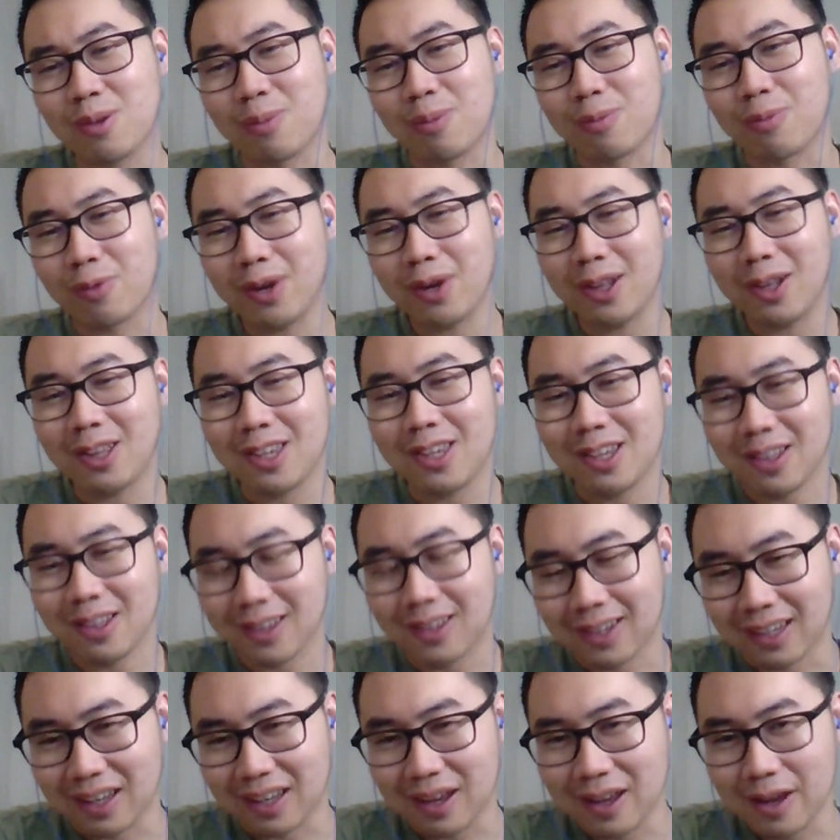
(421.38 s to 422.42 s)
really
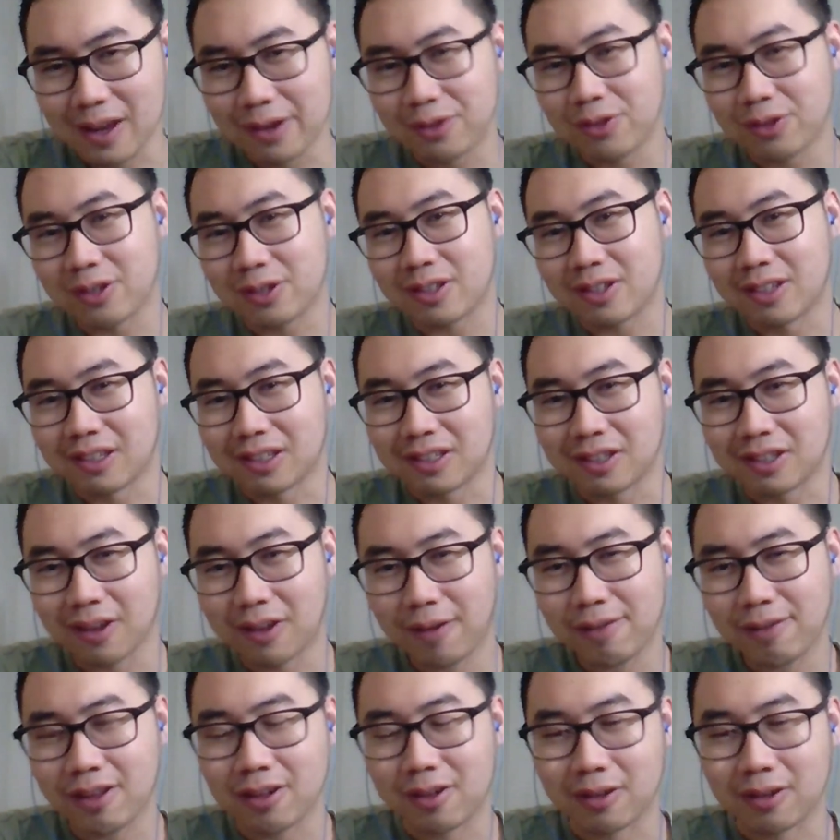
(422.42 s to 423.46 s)
like interesting
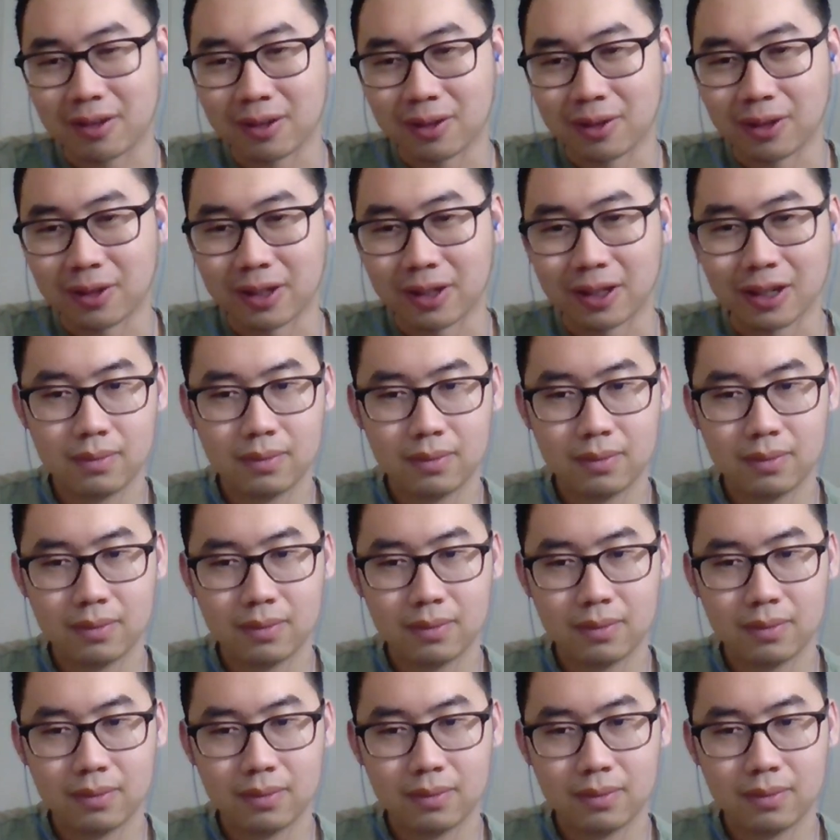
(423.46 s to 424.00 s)
stuff that they're doing here.